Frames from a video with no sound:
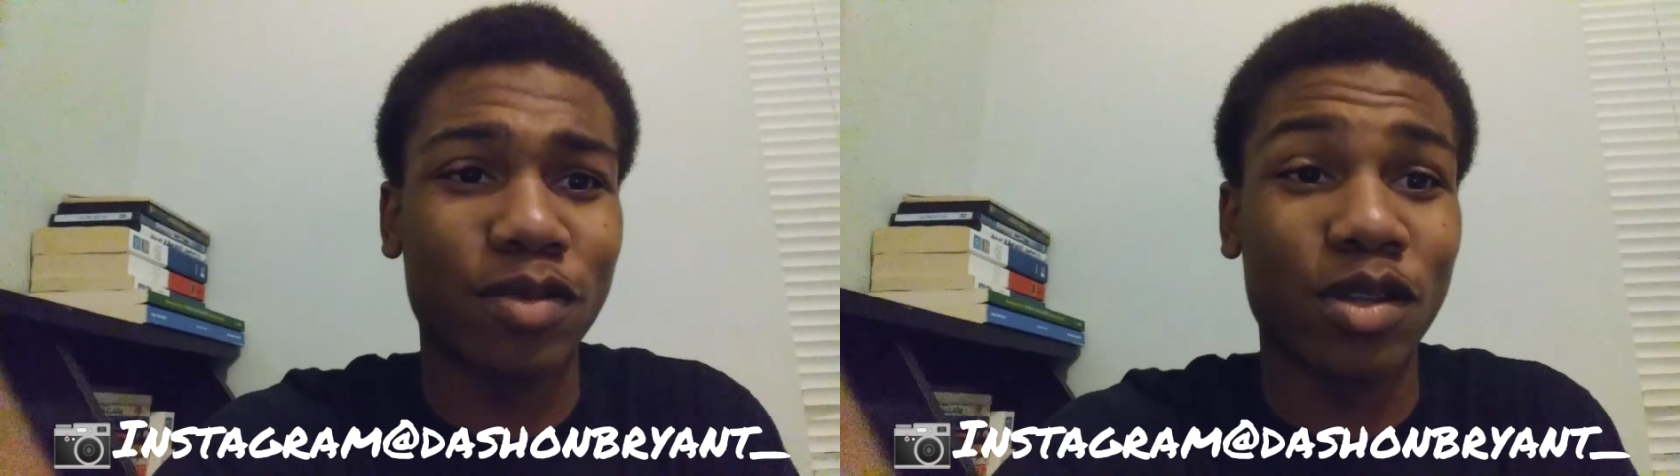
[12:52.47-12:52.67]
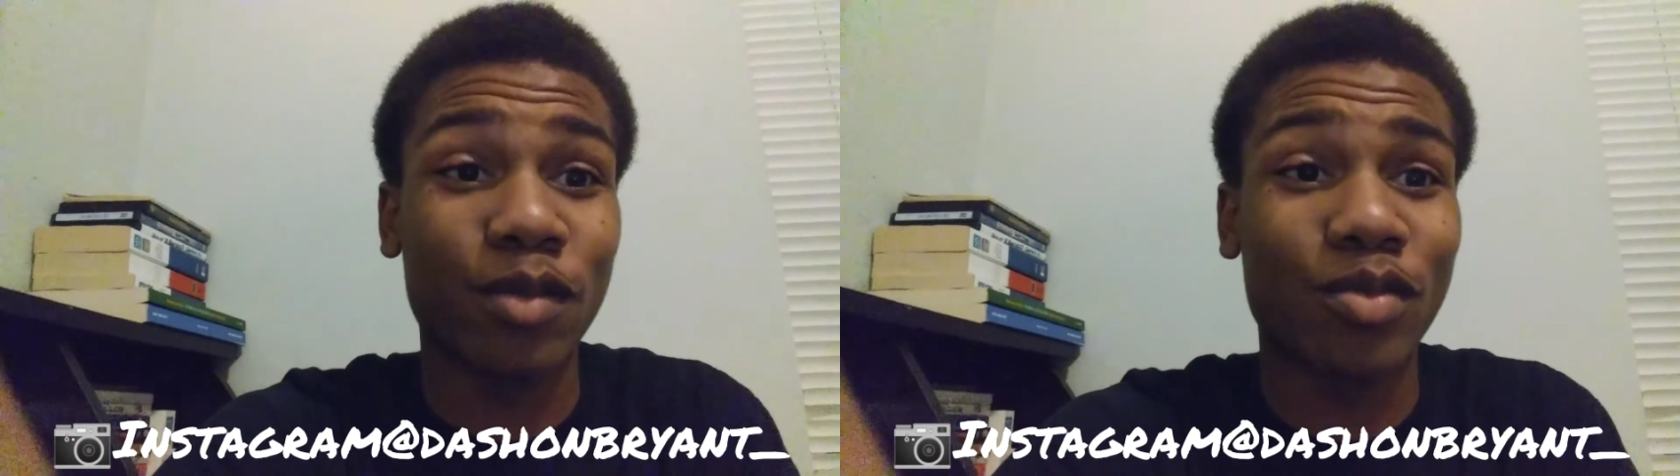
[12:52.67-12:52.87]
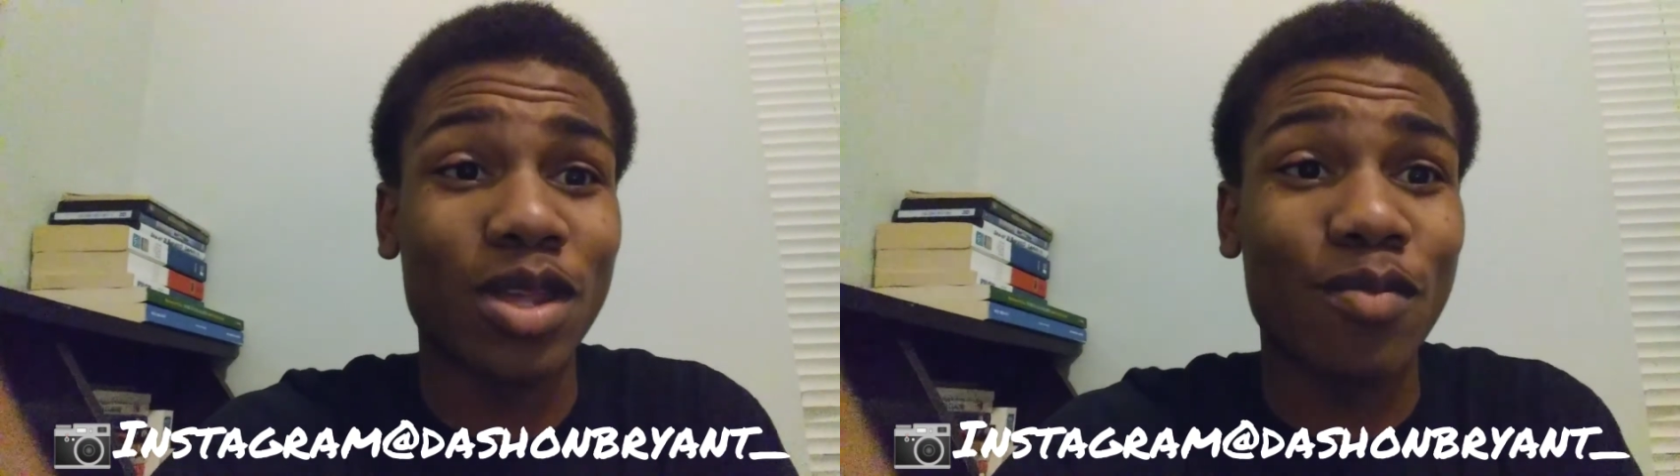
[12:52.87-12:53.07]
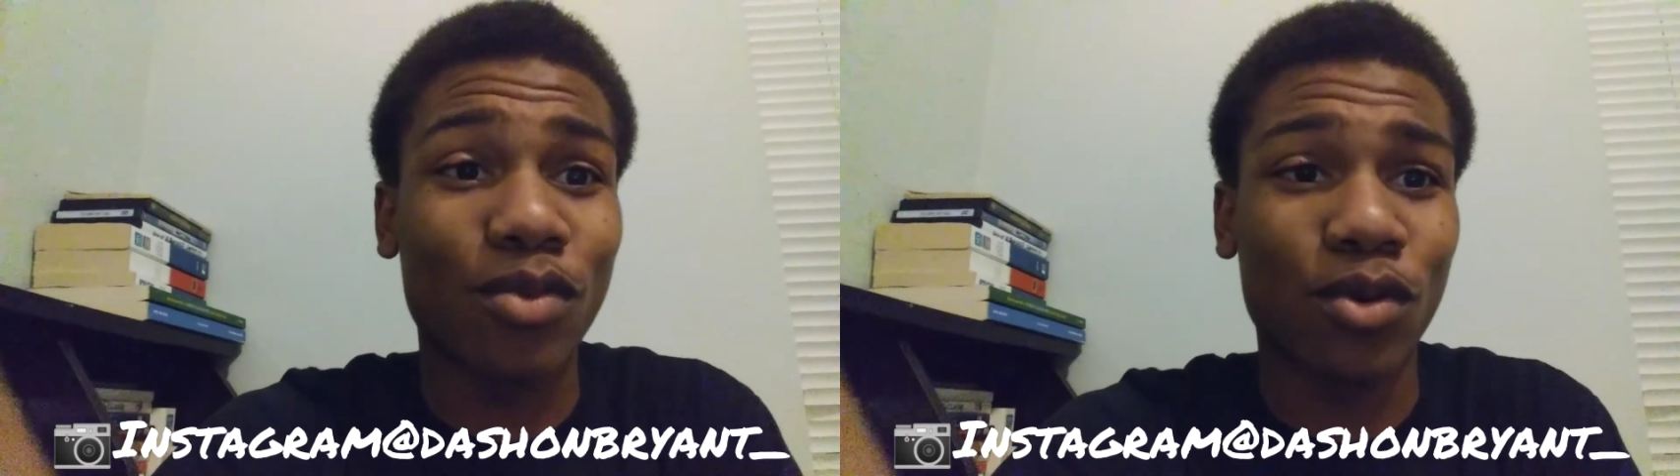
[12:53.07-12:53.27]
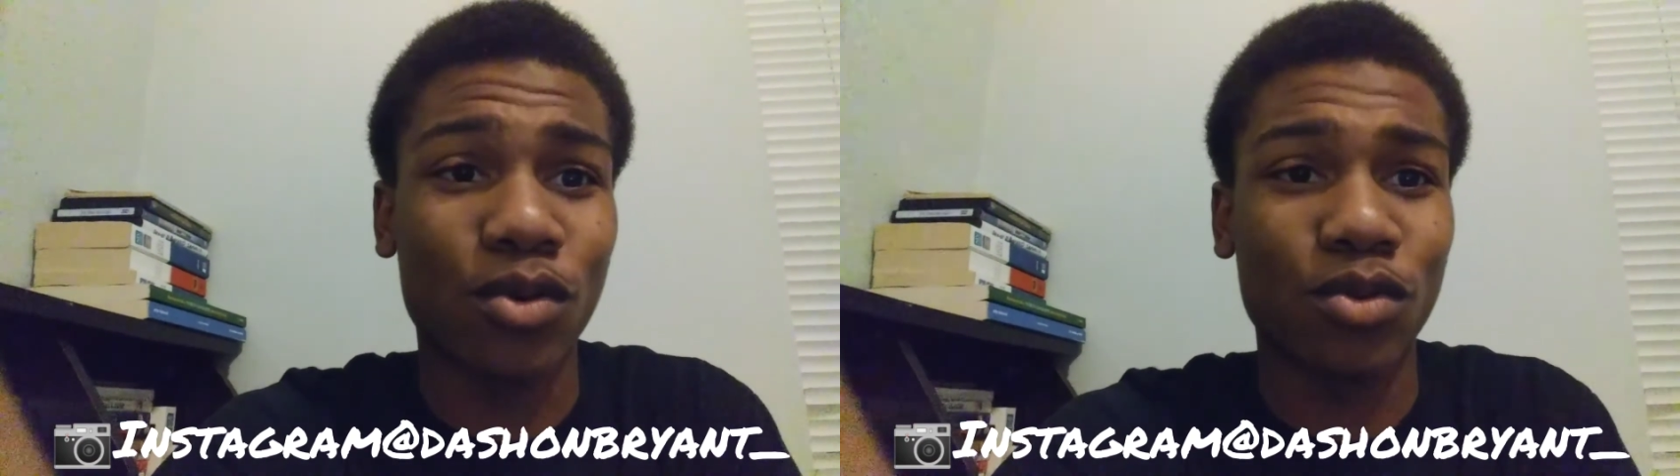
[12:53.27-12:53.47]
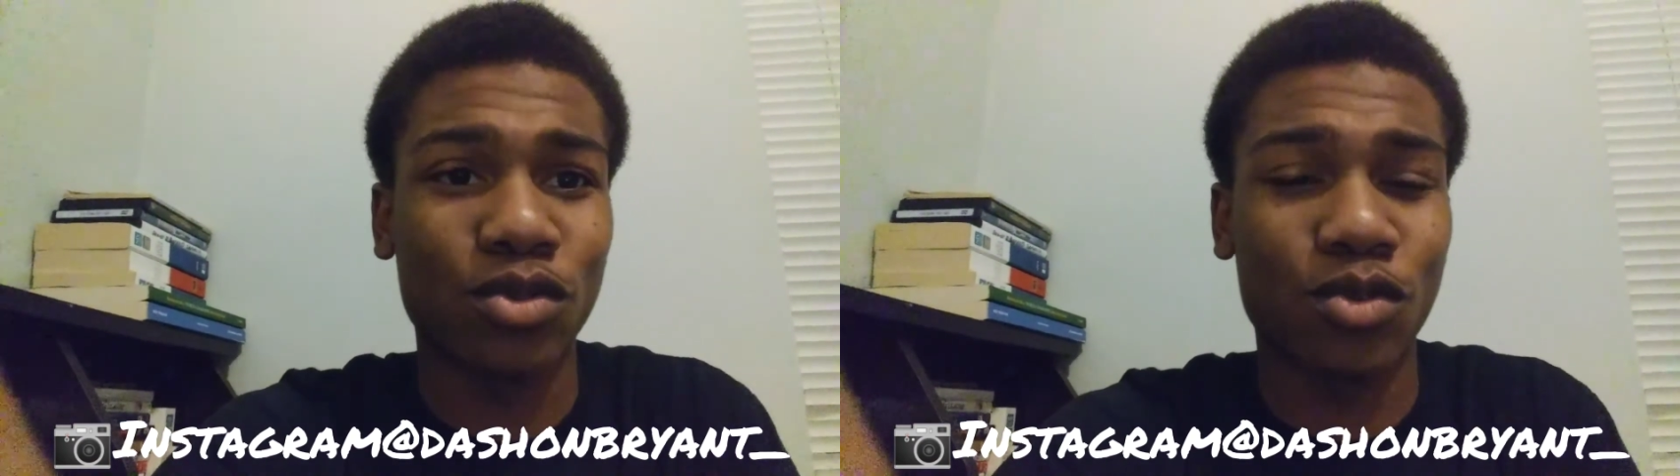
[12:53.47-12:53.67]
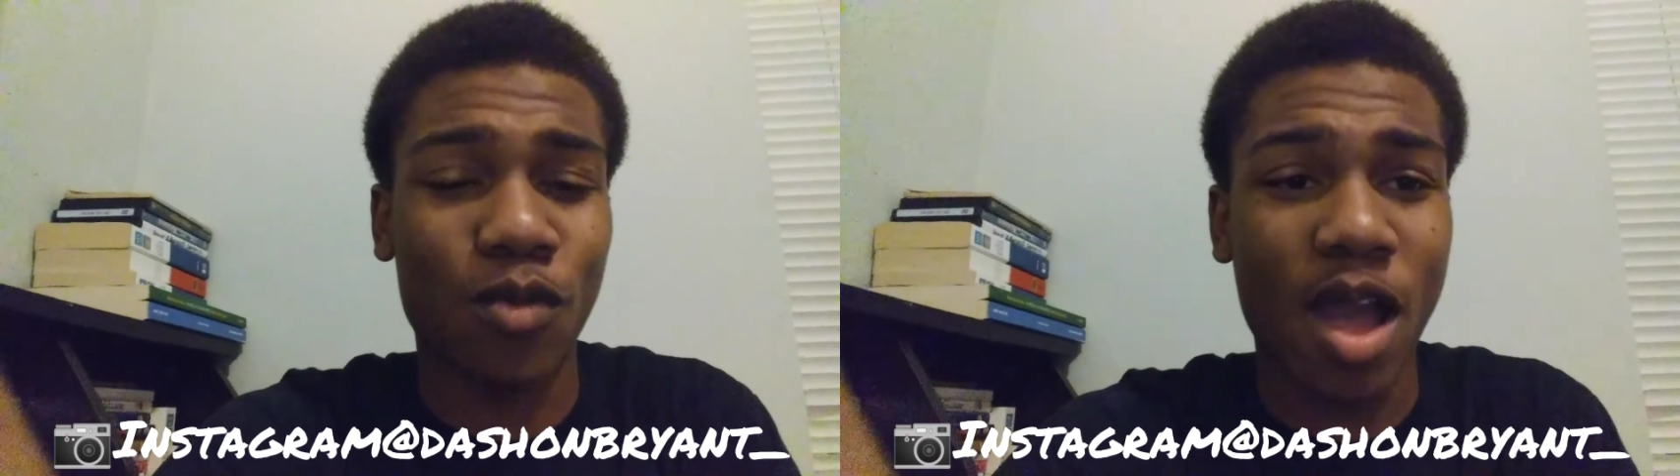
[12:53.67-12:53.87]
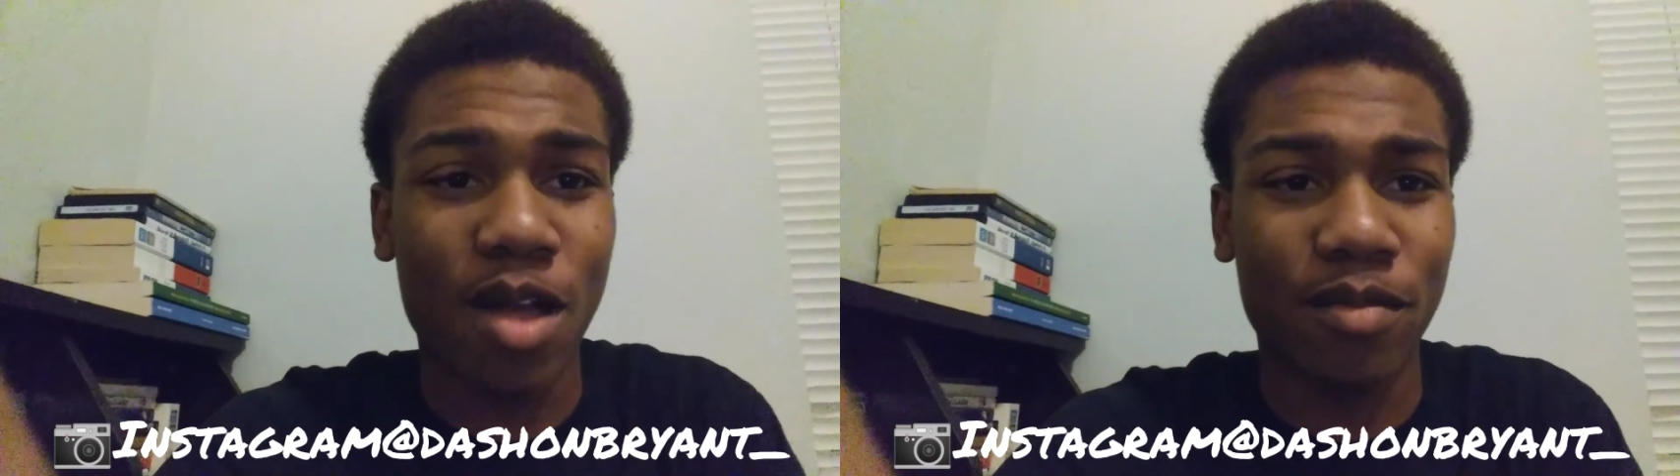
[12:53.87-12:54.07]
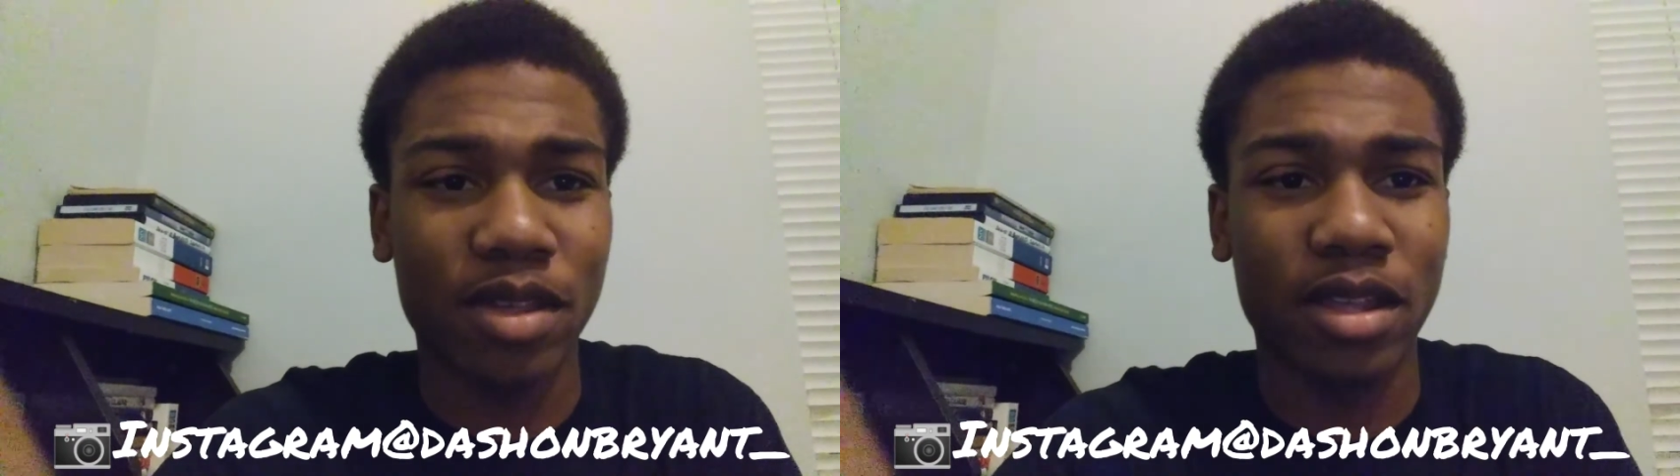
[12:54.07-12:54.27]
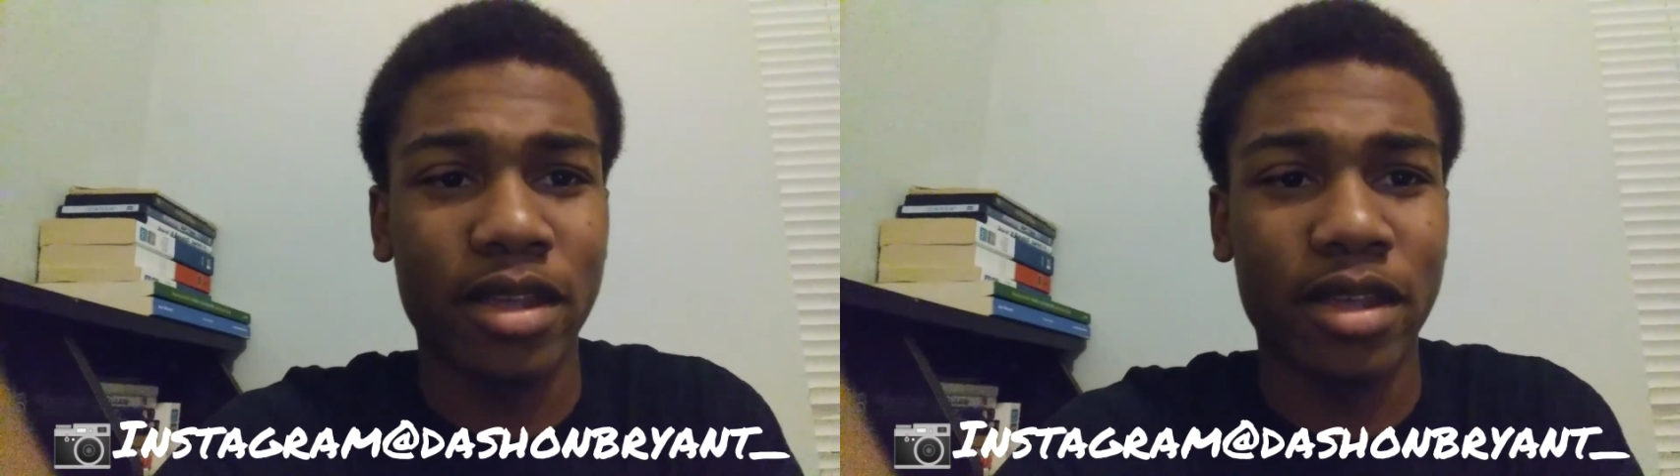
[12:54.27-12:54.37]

but the people who was around me.